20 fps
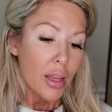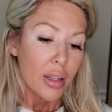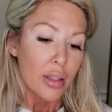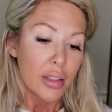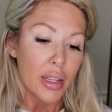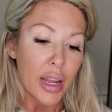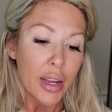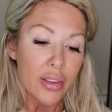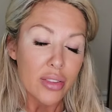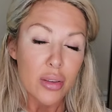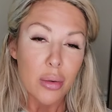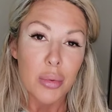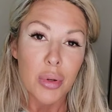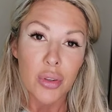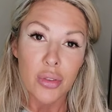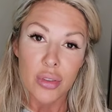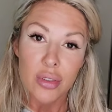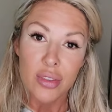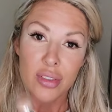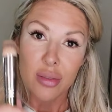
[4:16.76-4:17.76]
Next, I'm going to
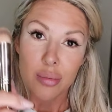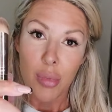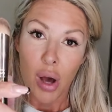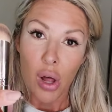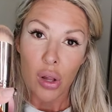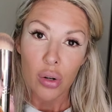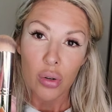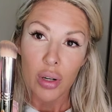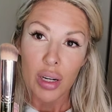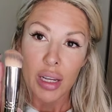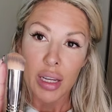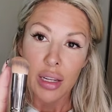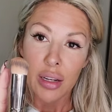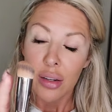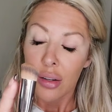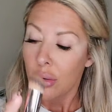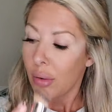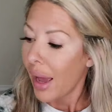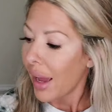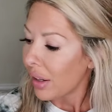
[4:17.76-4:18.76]
use a smaller
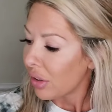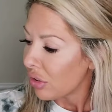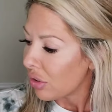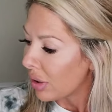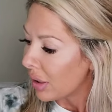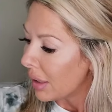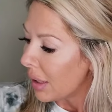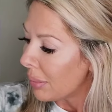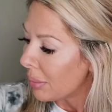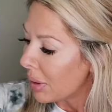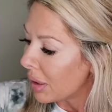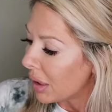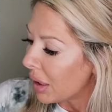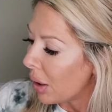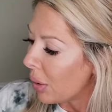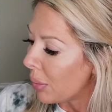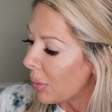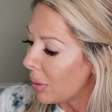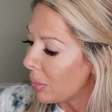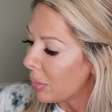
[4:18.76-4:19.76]
end. Actually, I'm going to
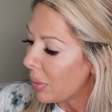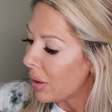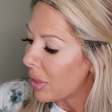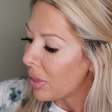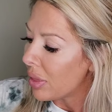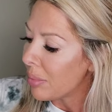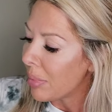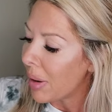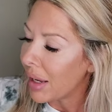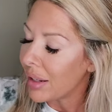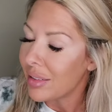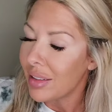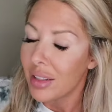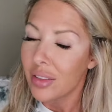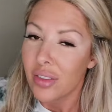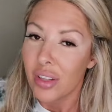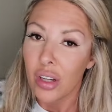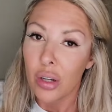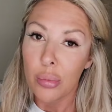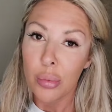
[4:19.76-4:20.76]
go in with my
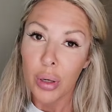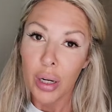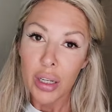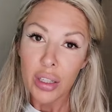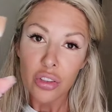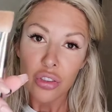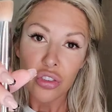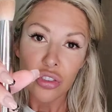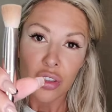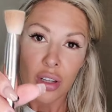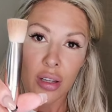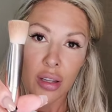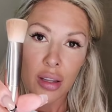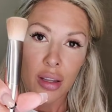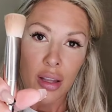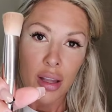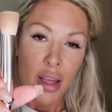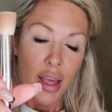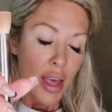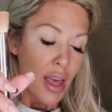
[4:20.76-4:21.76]
detail brush
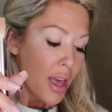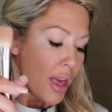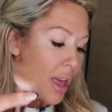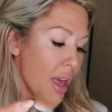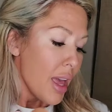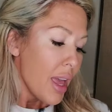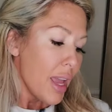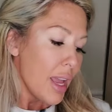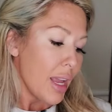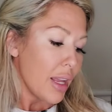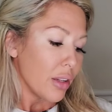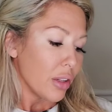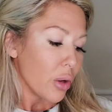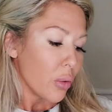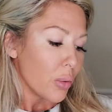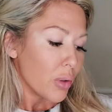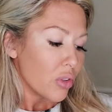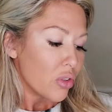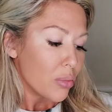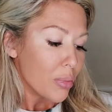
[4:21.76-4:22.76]
and
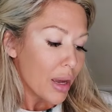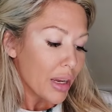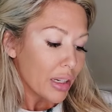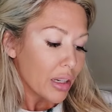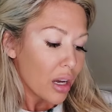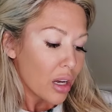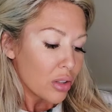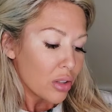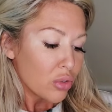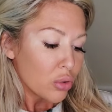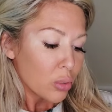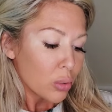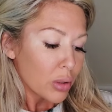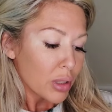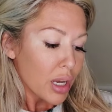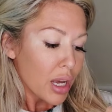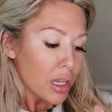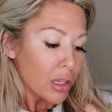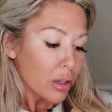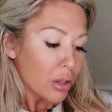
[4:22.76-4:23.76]
go into my contour
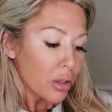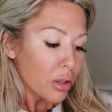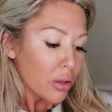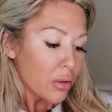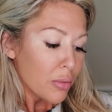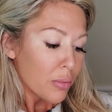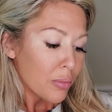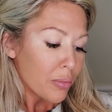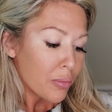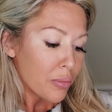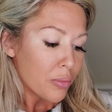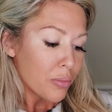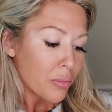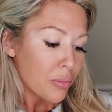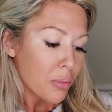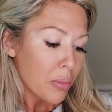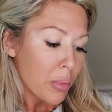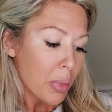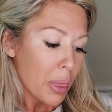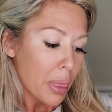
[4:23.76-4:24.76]
color,
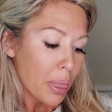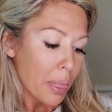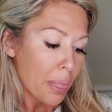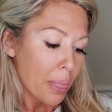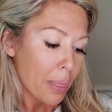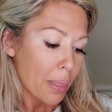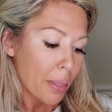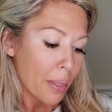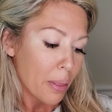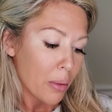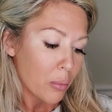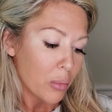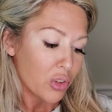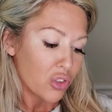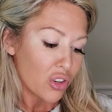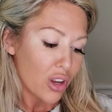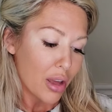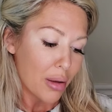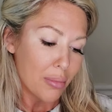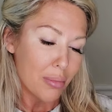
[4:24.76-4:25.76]

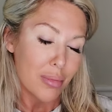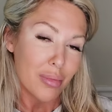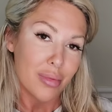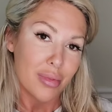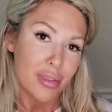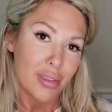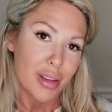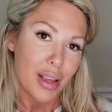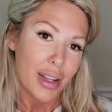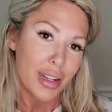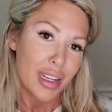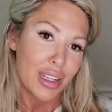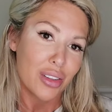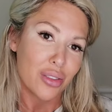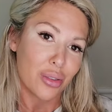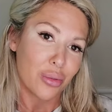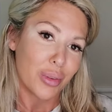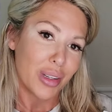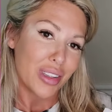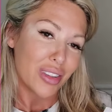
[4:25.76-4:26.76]
which I need
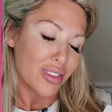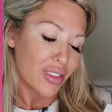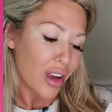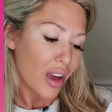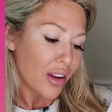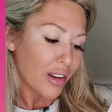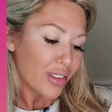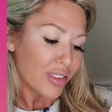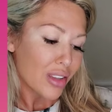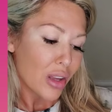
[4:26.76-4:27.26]
to restock.